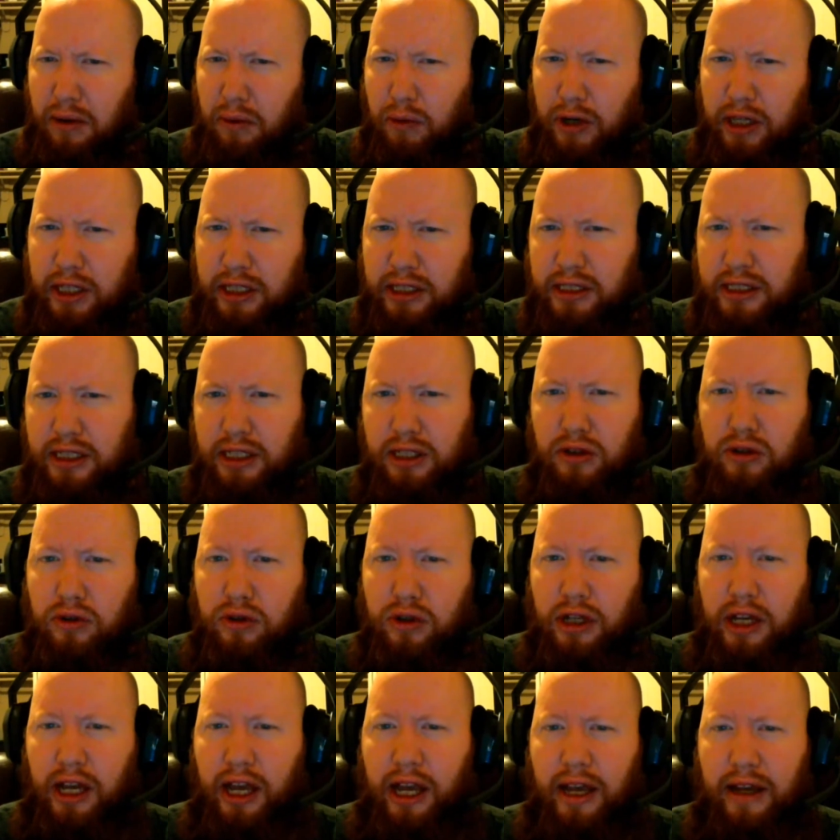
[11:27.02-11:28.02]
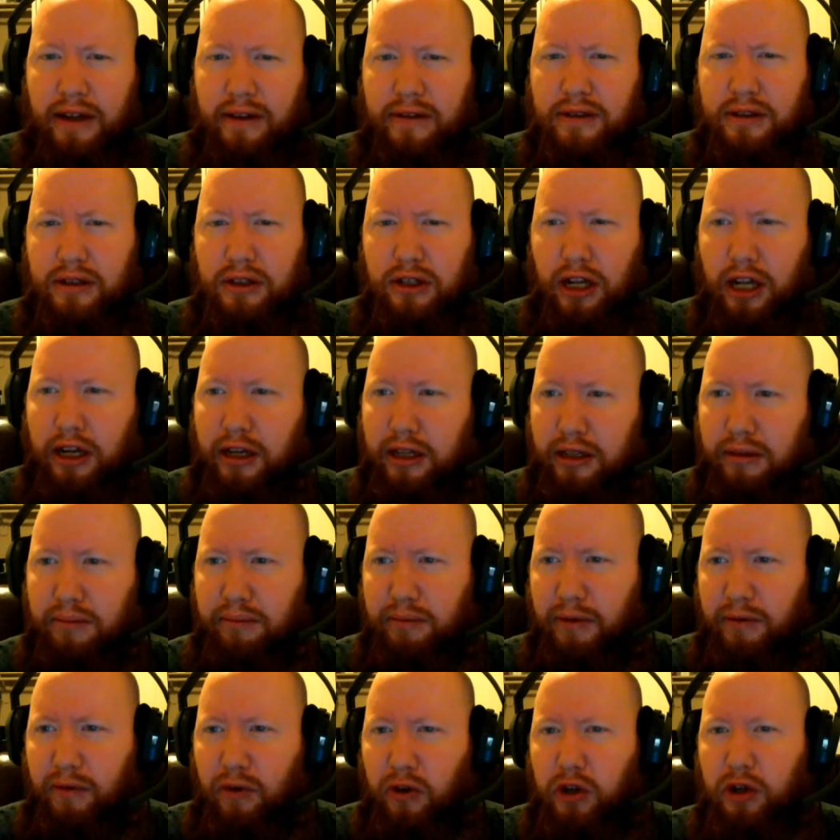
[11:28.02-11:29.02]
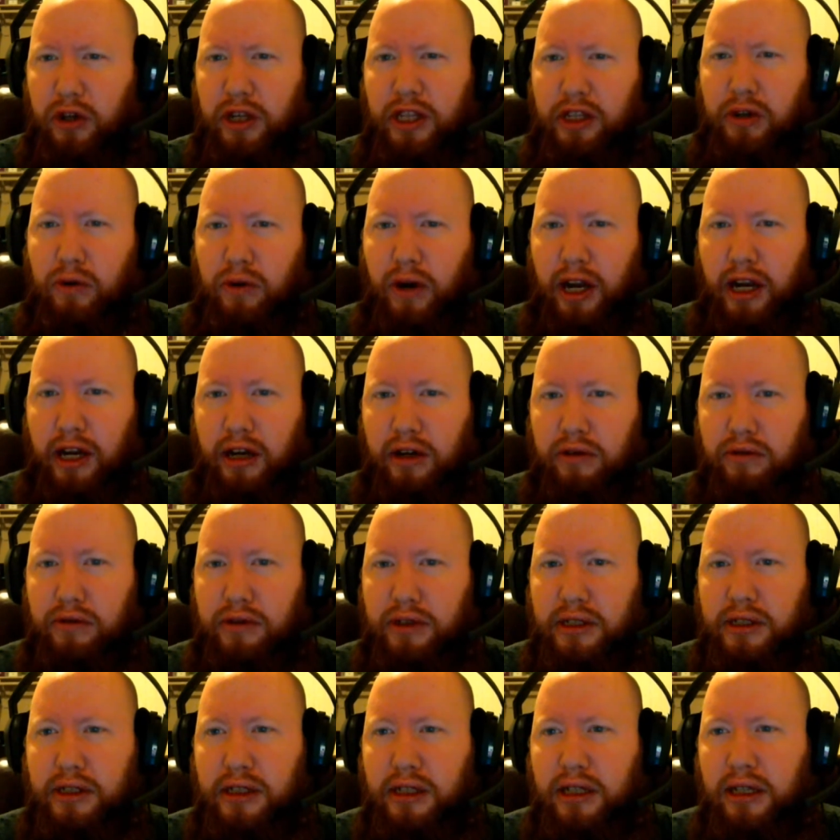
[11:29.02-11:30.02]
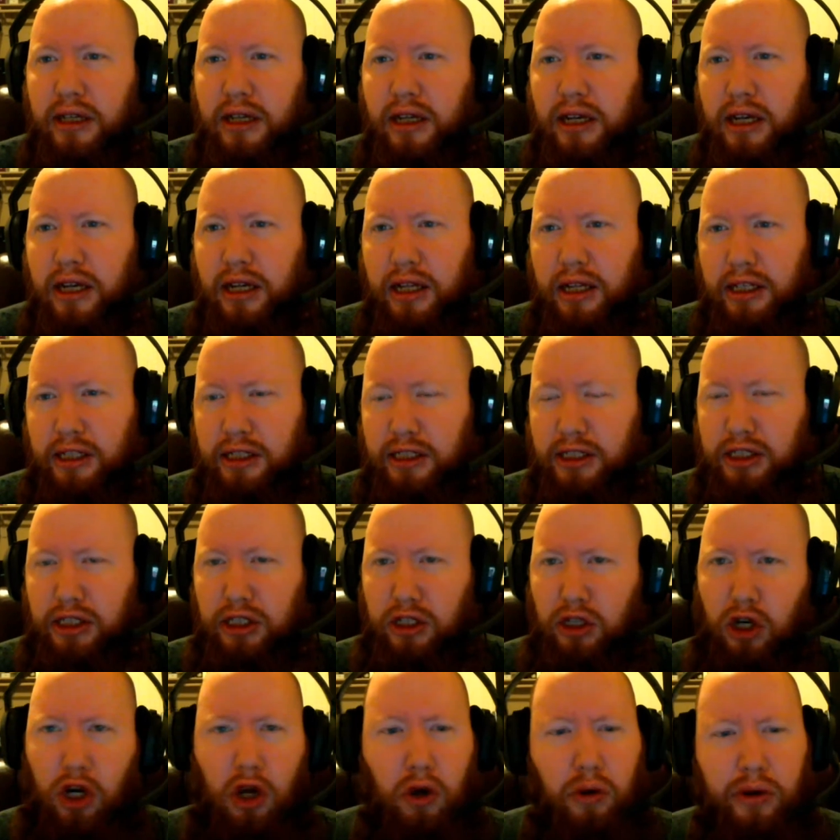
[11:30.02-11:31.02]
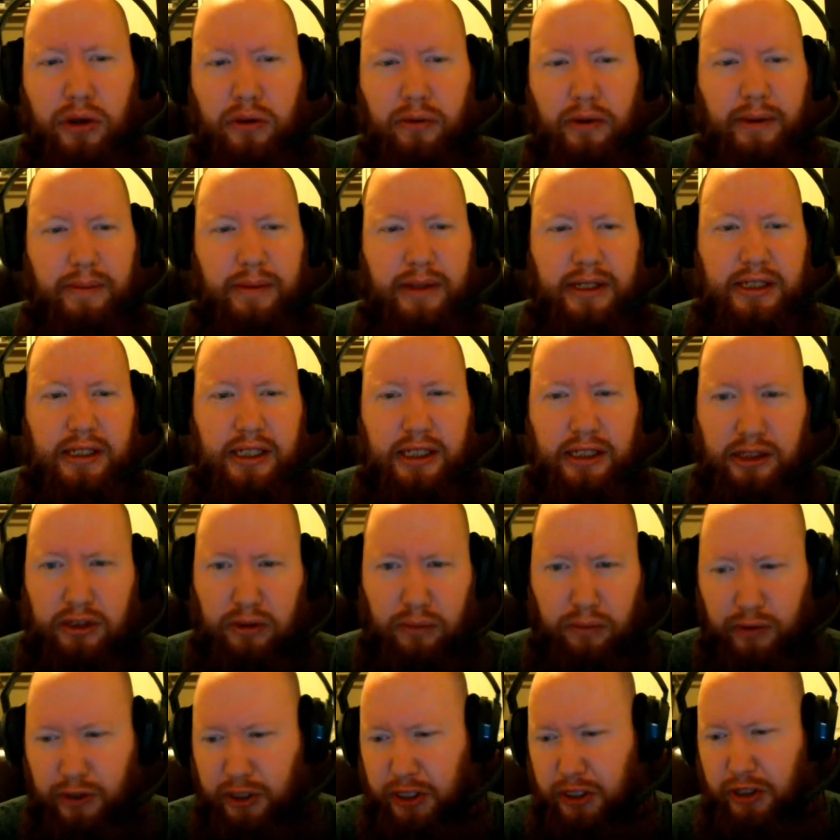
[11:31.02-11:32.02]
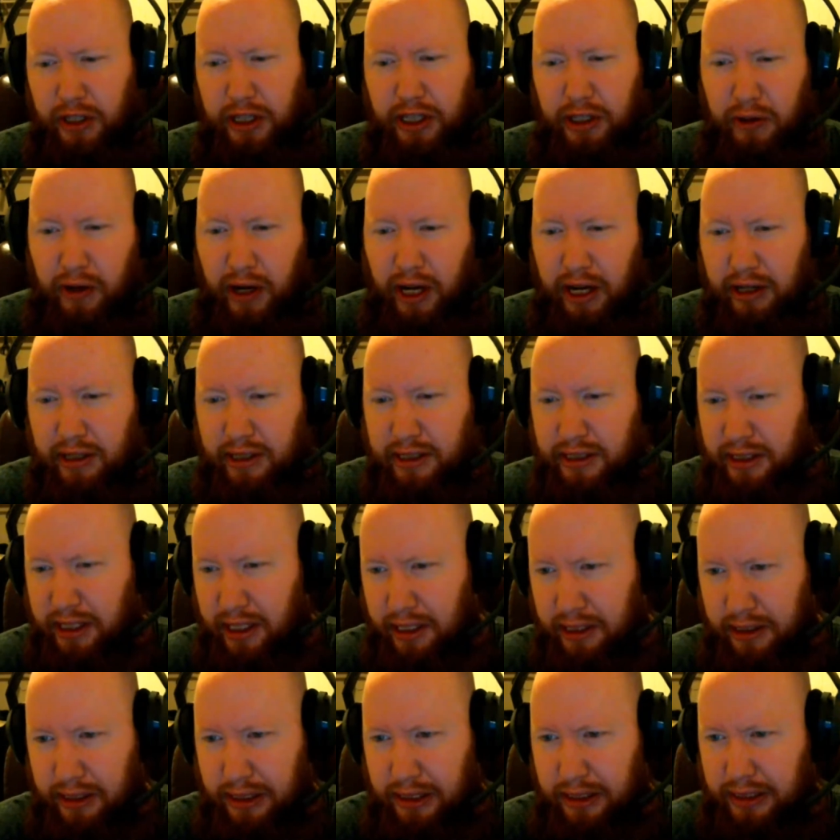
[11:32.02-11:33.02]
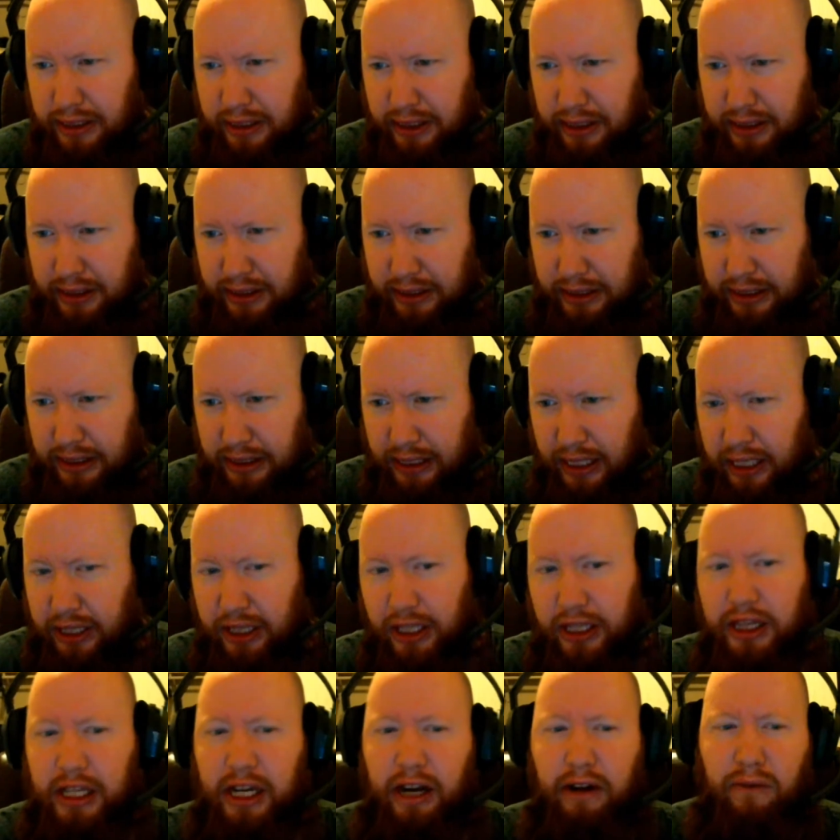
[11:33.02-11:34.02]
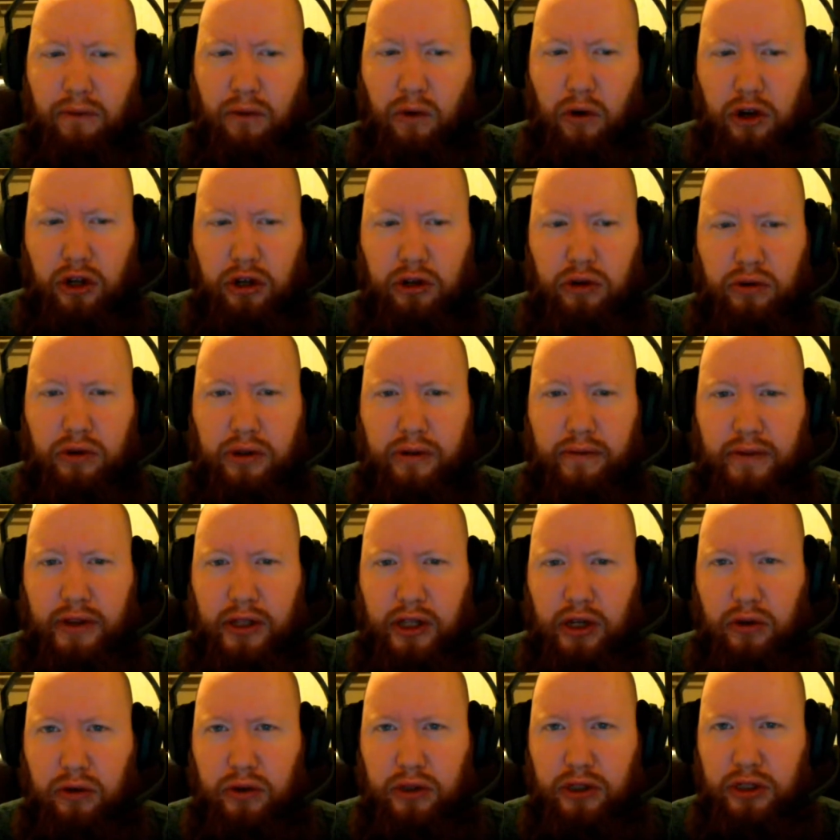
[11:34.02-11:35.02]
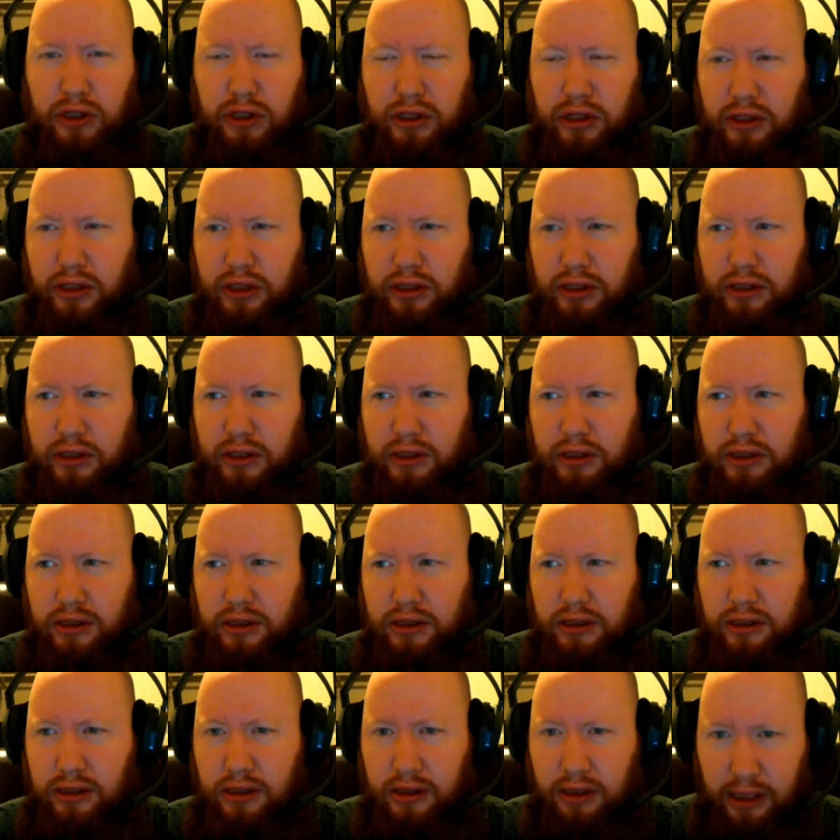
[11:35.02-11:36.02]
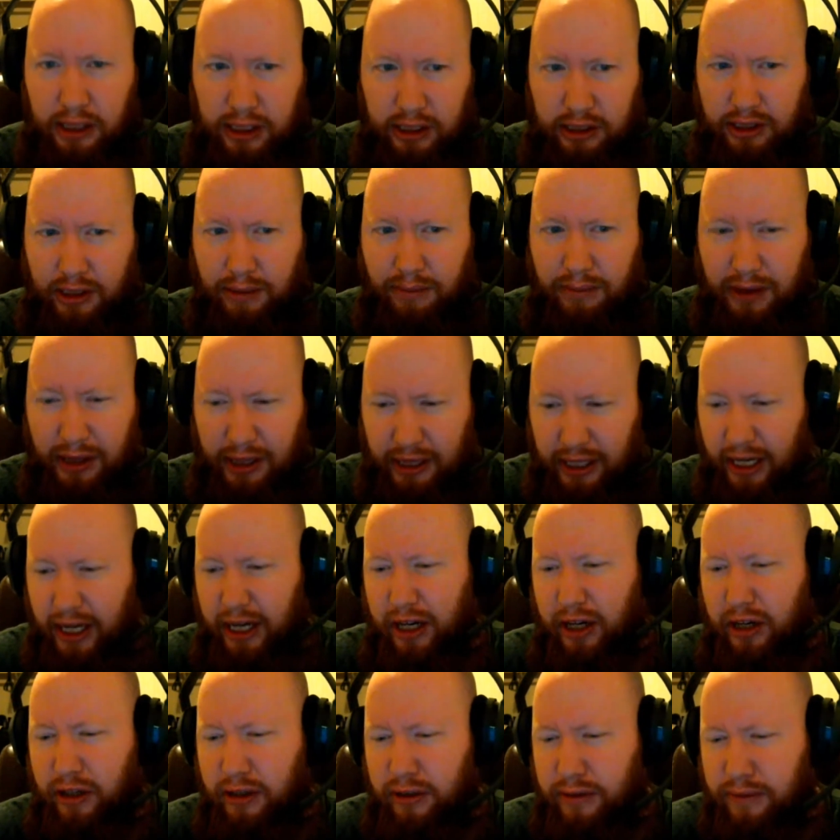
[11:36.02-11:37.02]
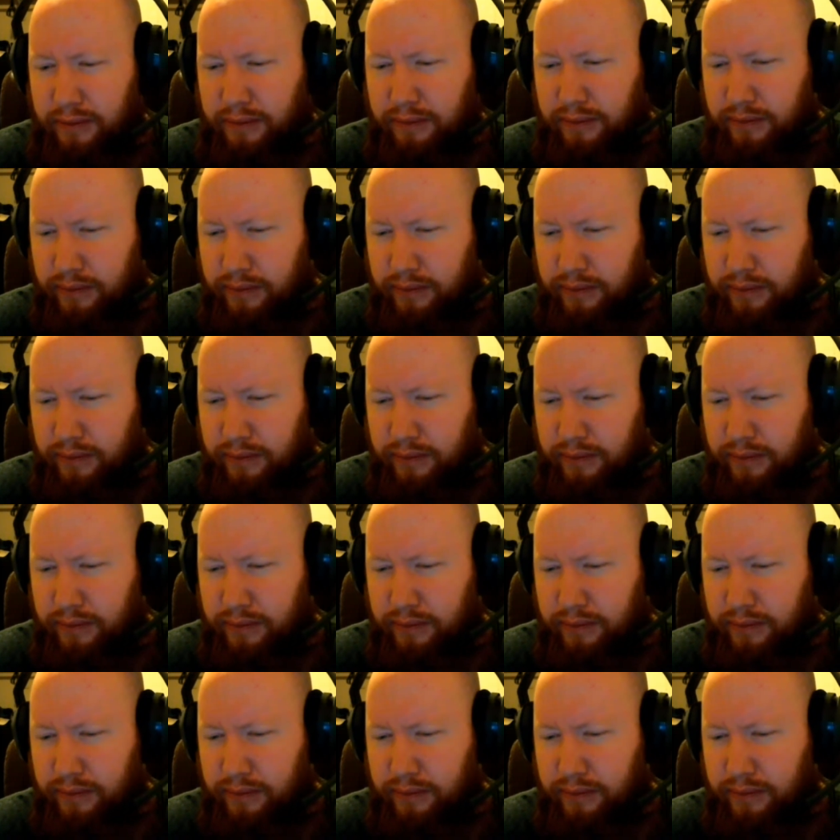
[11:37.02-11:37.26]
Where it's still like before you hit the ground, it's still loading the weapons in. So when you hit the ground, it's like there's nothing there for you, even though there's something there.